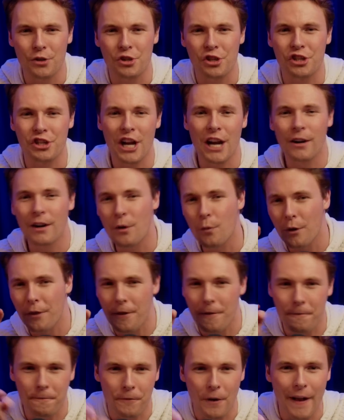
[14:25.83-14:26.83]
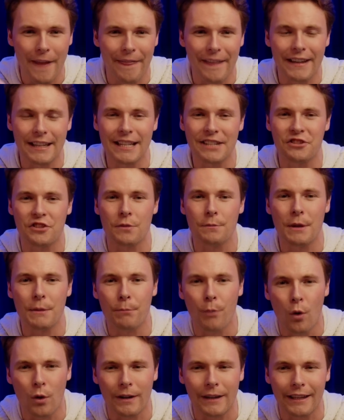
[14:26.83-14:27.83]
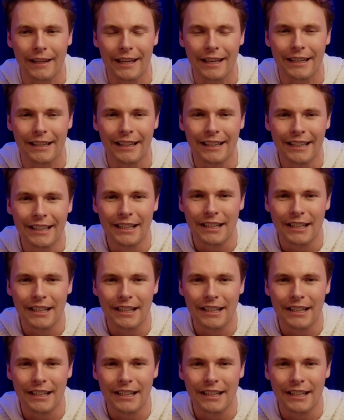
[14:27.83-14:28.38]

Share it with a friend that needs to be born again.